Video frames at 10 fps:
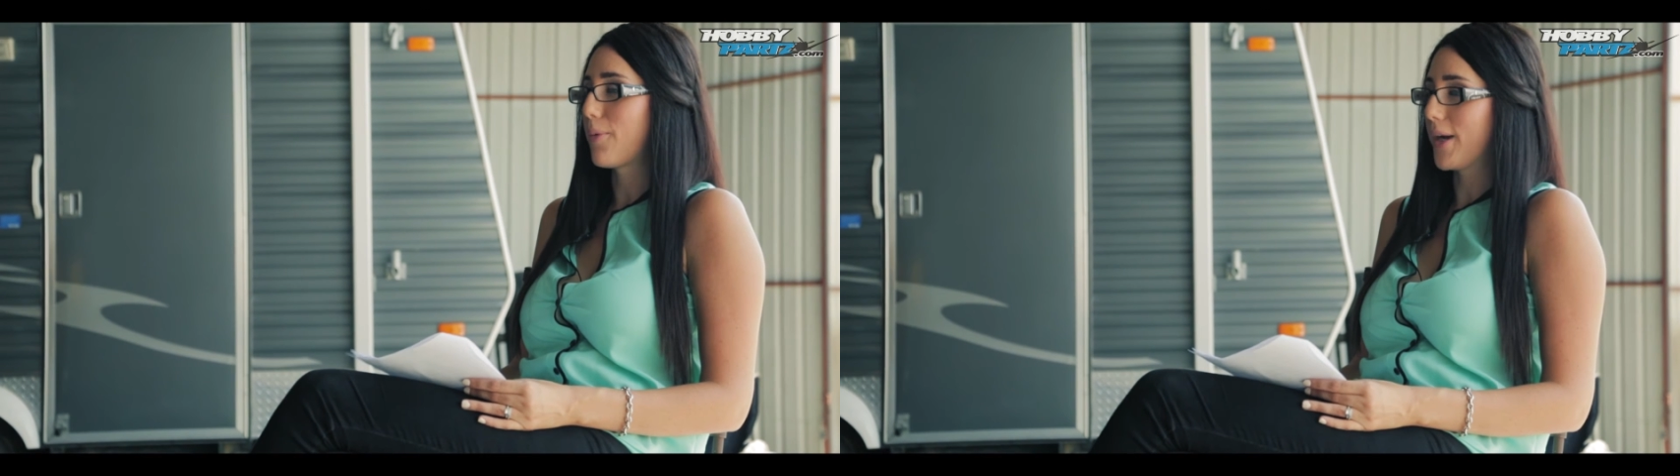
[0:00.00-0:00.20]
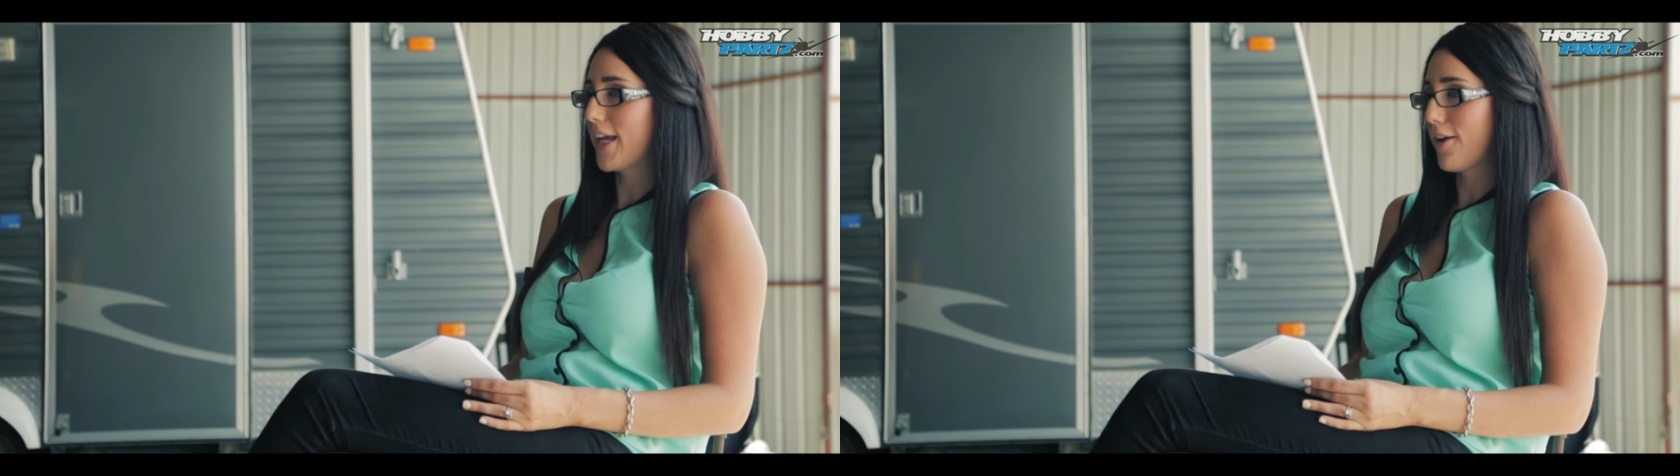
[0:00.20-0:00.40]

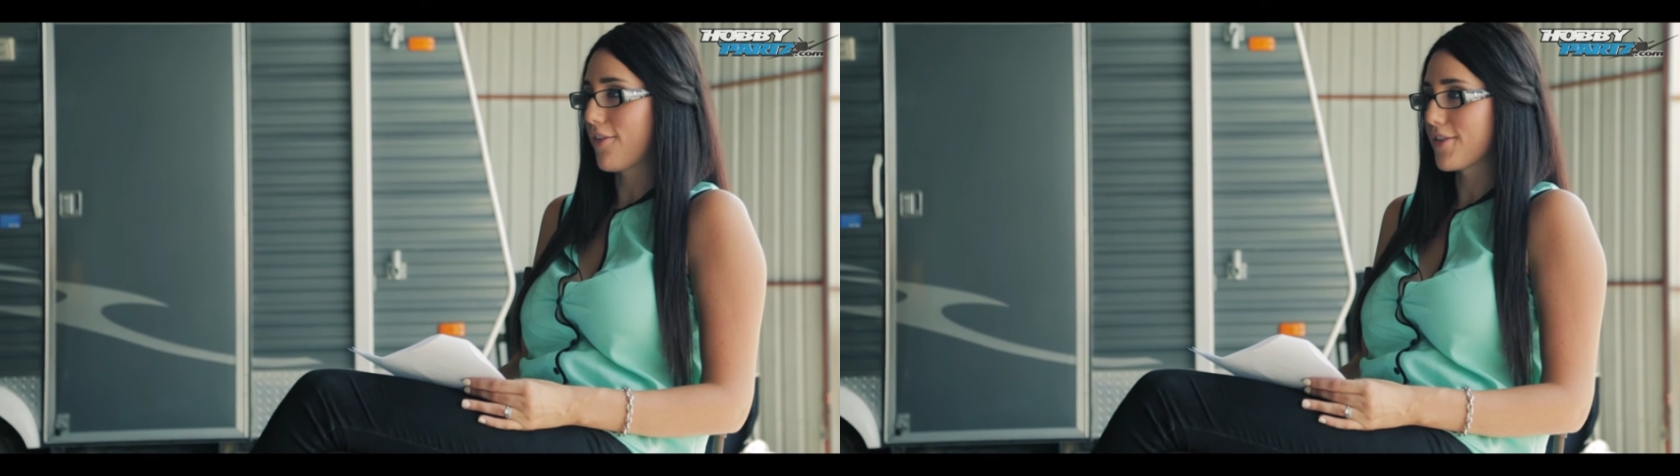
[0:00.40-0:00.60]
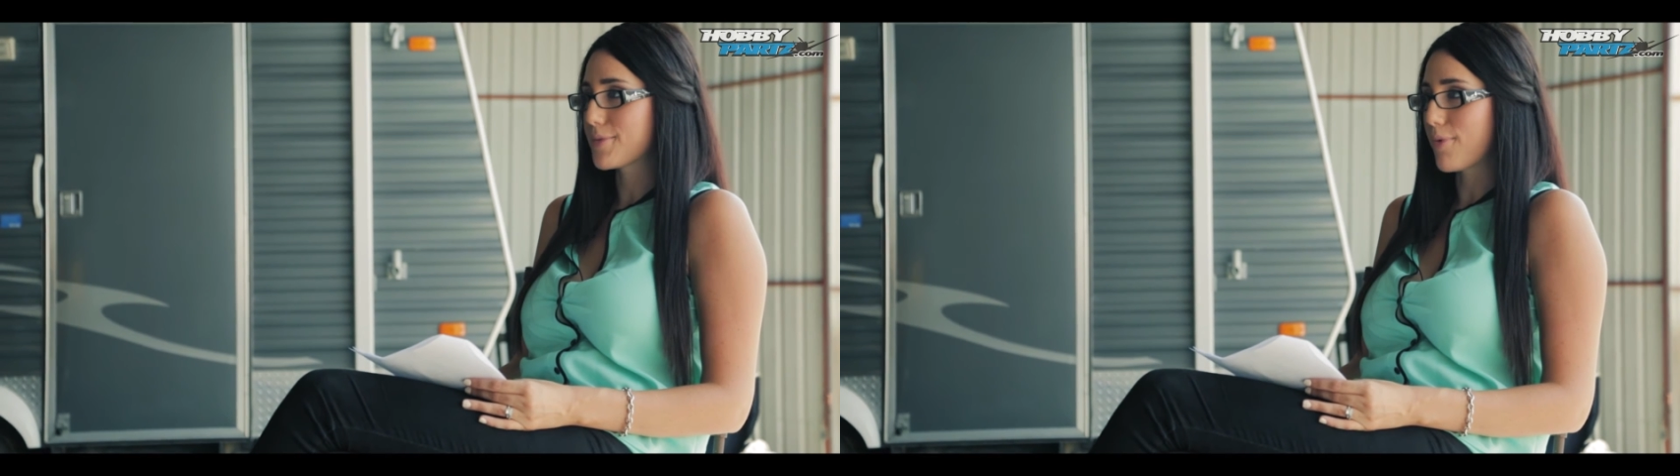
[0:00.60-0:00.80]
working
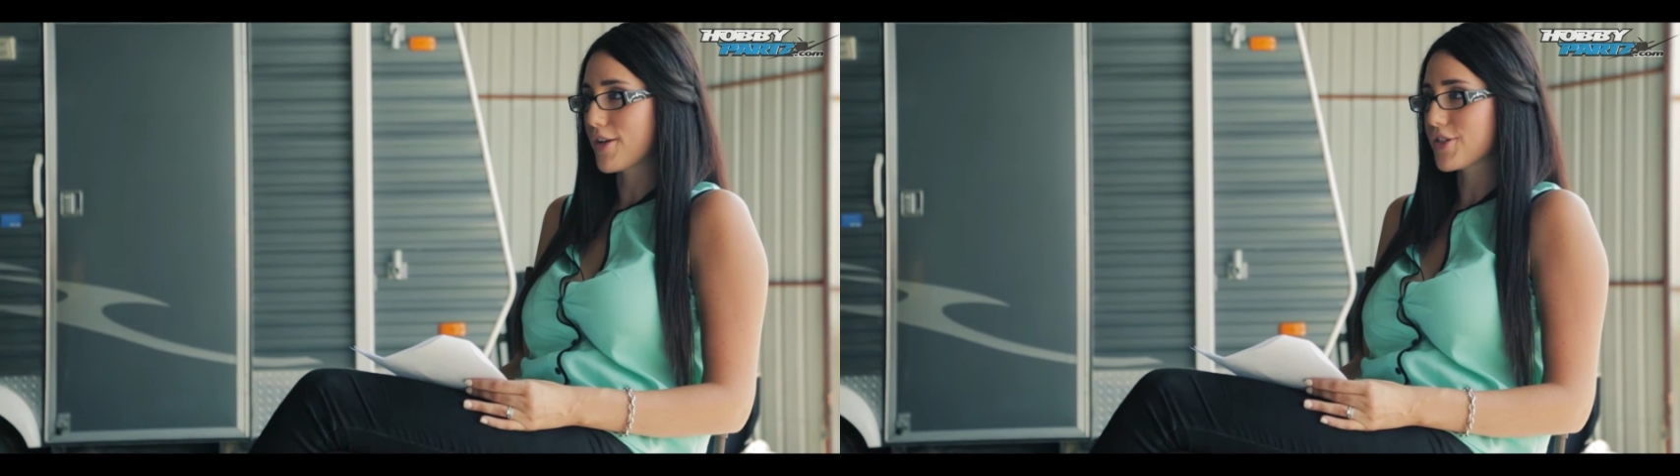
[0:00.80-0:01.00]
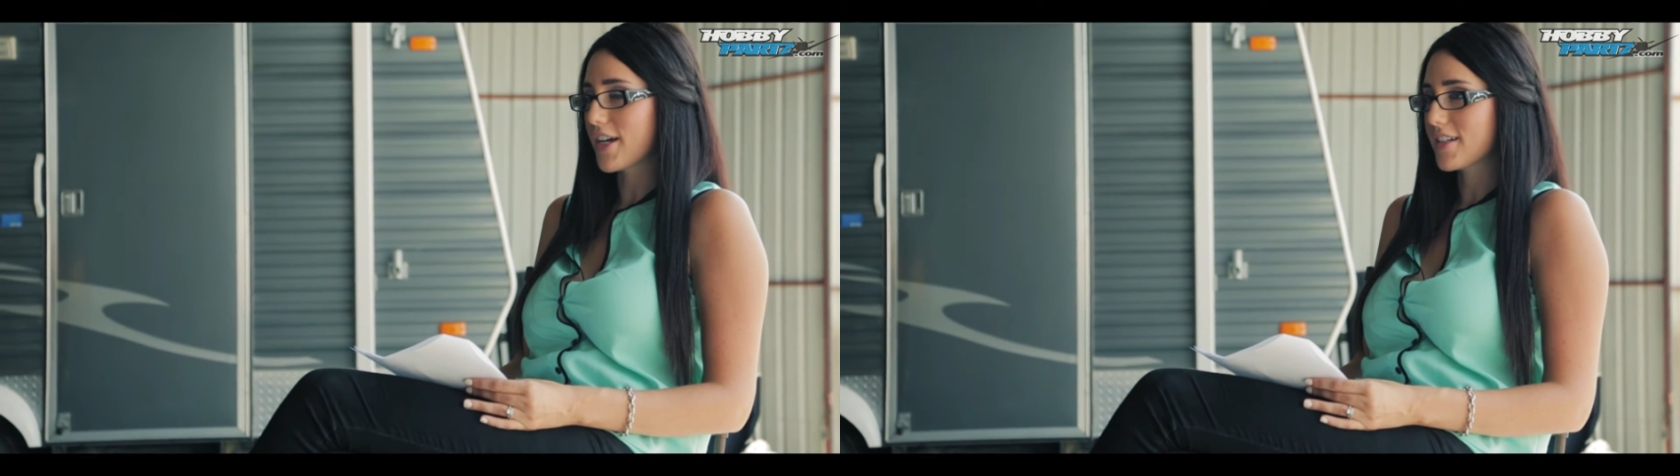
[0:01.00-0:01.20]
on this
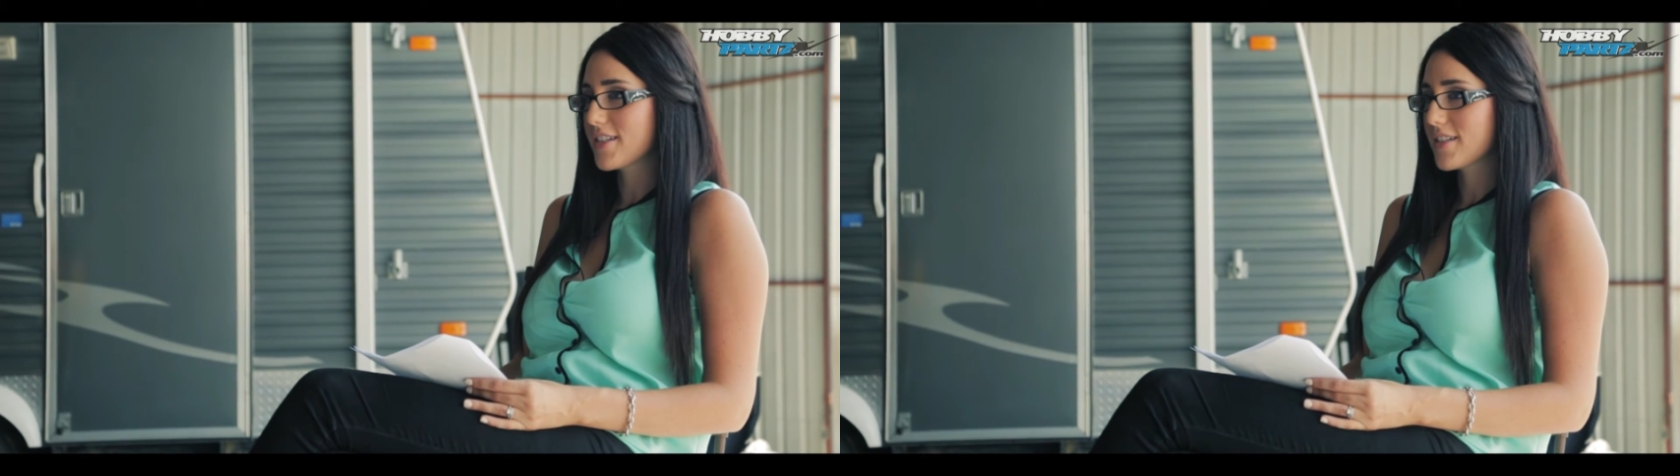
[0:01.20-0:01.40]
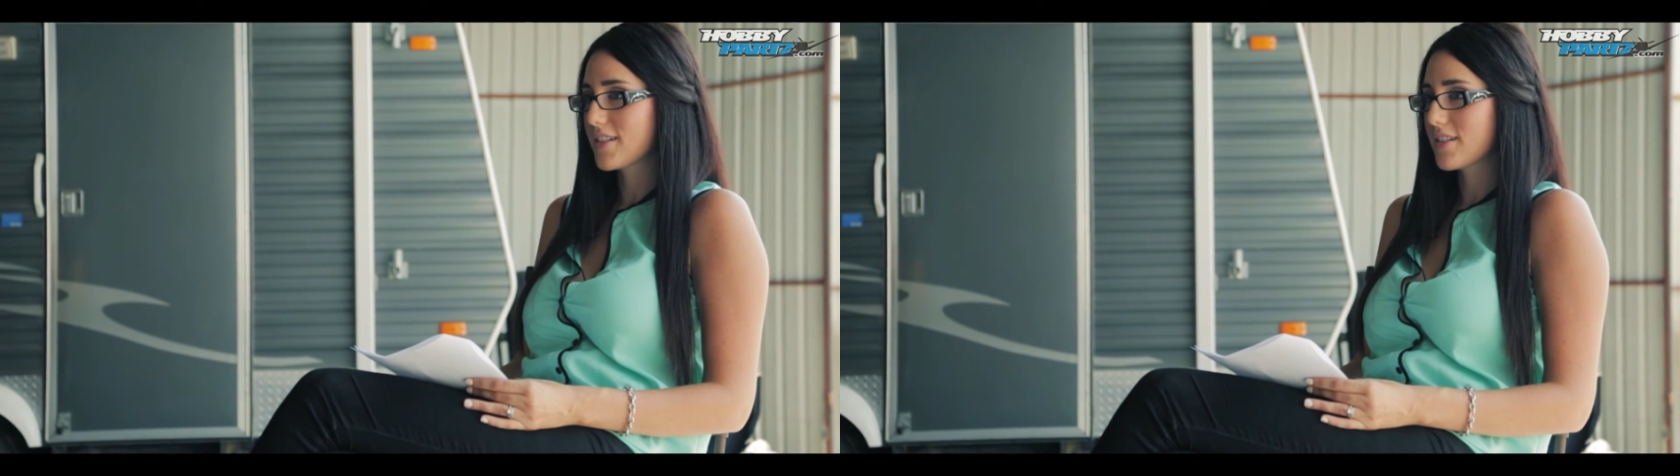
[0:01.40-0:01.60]

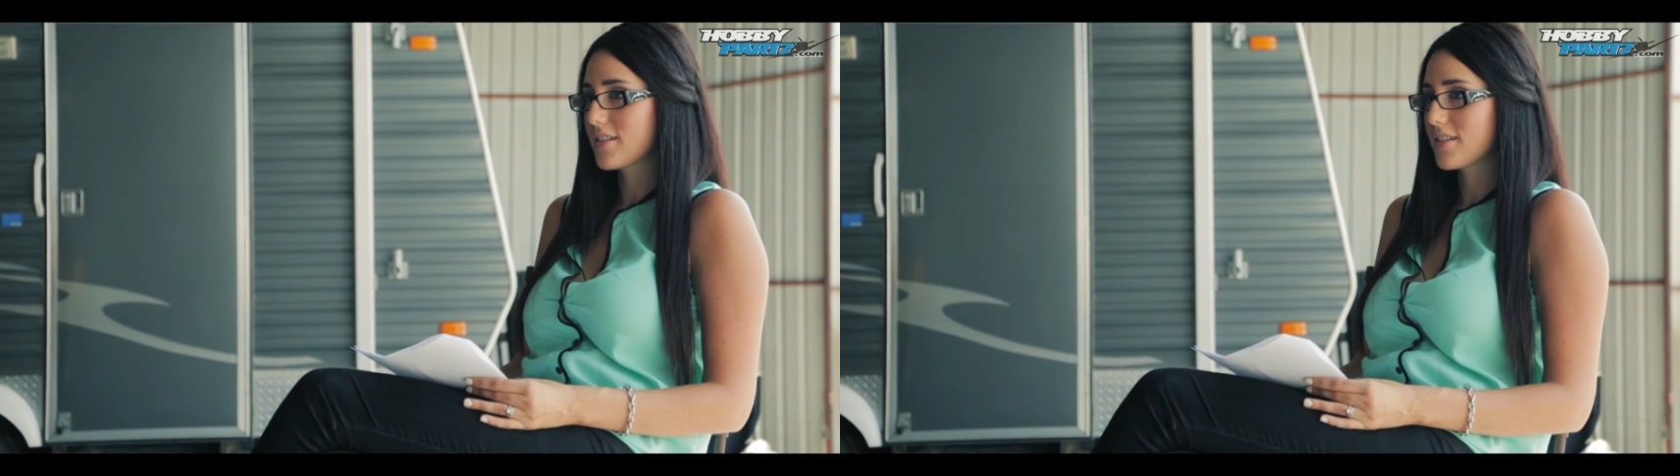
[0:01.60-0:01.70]
project?